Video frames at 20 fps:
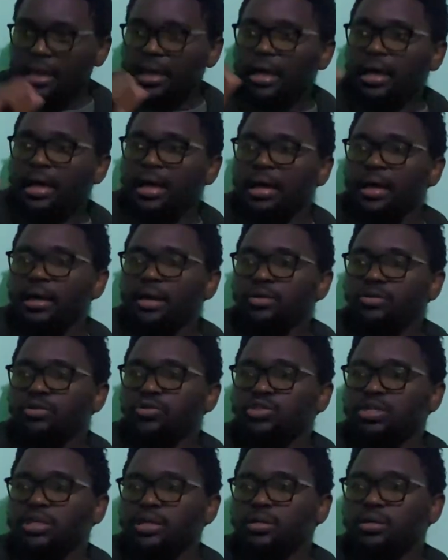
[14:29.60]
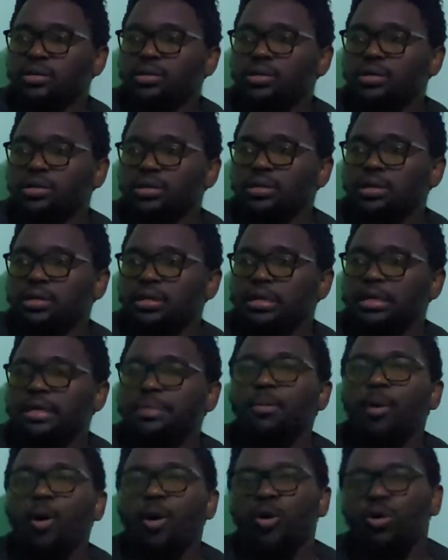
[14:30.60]
you see,
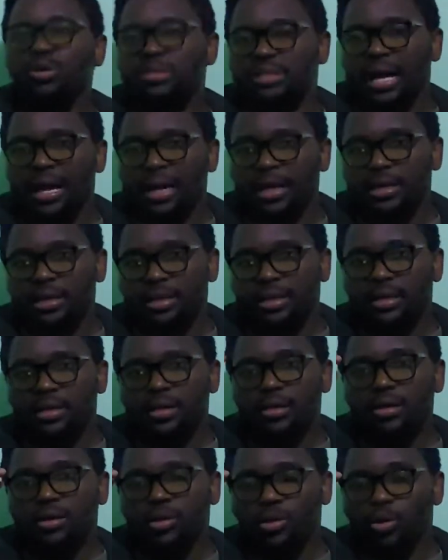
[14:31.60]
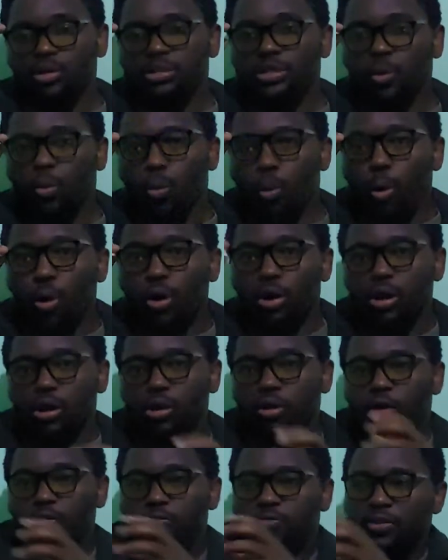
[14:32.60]
liboda, or the wall
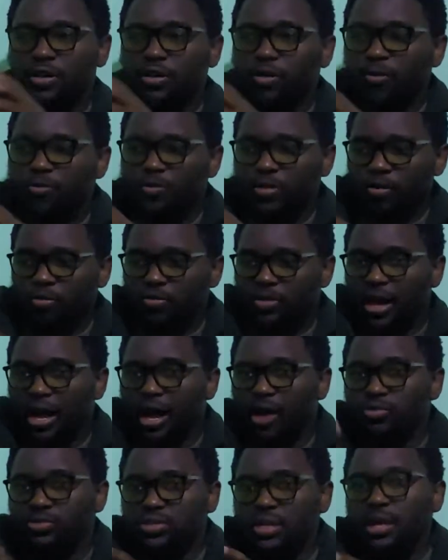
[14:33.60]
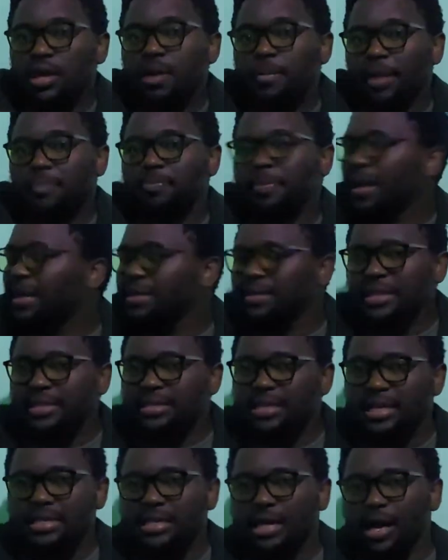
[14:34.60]
of a house. But back in the
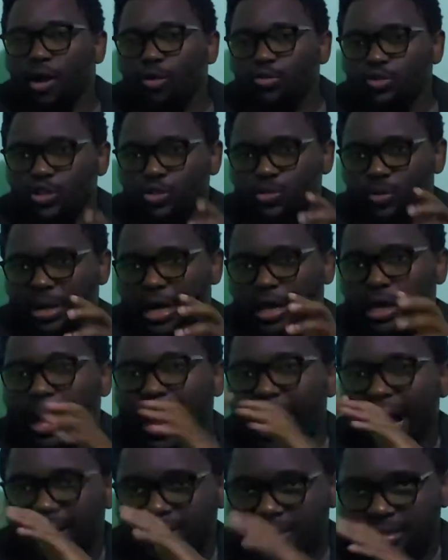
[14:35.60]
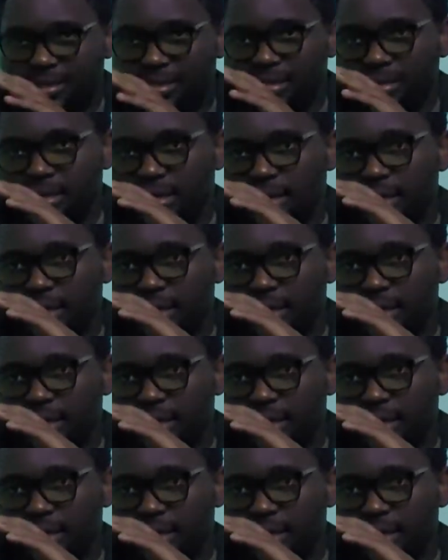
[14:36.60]
day, the houses were like huts.